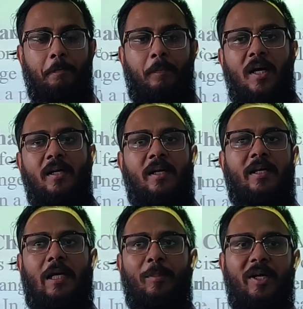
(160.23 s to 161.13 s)
But
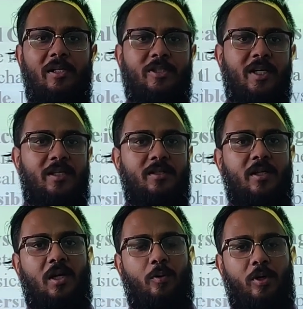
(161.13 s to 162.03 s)
in chemical
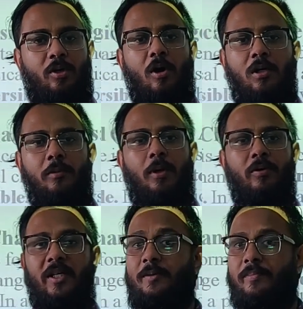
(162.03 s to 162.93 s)
change, we talked
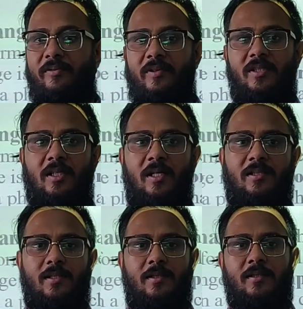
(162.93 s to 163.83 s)
about in previous
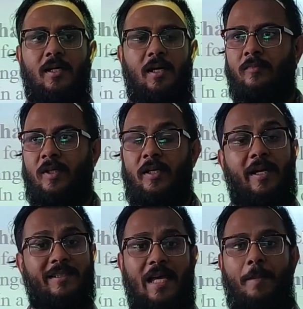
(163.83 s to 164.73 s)
classes,
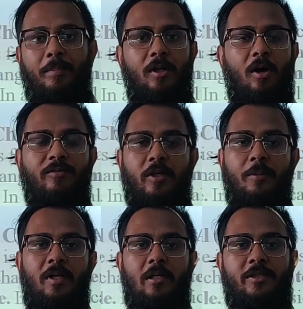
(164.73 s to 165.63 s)
example of a
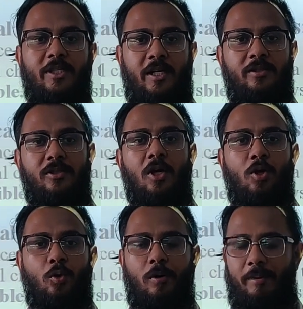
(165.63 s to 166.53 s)
chemical change
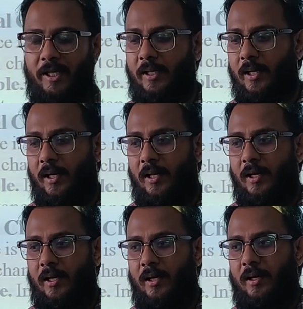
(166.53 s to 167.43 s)
would be
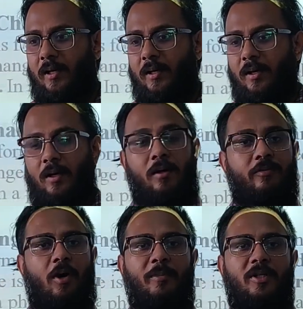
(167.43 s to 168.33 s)

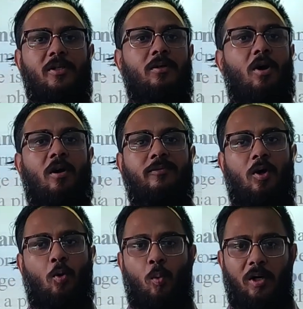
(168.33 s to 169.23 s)
formation of
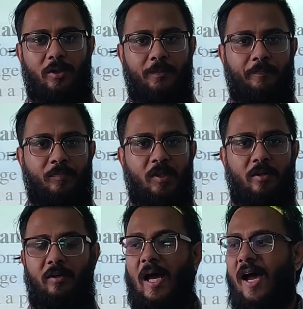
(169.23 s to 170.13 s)
water.
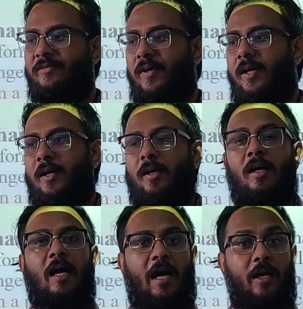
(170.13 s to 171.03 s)
You have
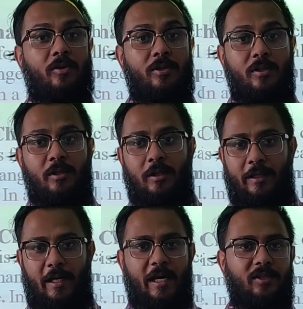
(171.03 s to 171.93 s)
hydrogen
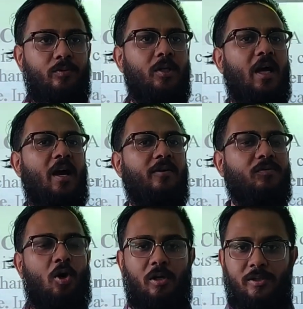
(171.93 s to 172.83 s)
gas, you
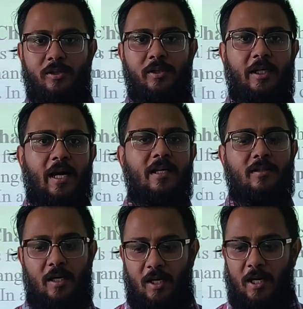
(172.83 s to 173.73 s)
have oxygen
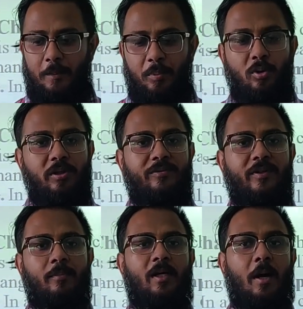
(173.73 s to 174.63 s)
gas, and both of
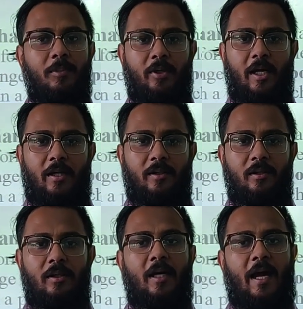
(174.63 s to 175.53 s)
them come together
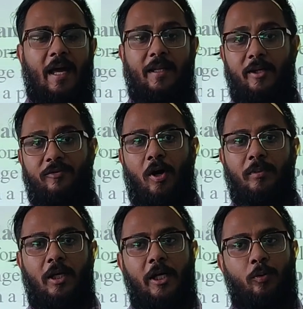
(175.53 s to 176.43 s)
and they
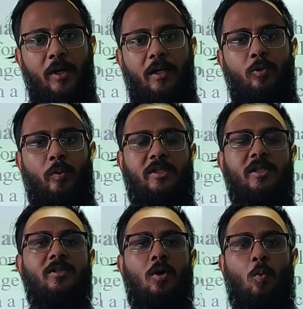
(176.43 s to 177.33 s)
form a liquid, which
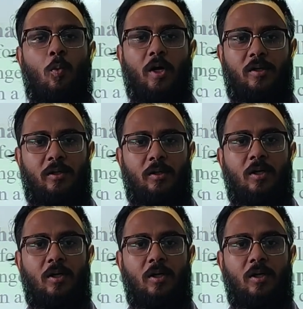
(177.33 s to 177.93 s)
is water.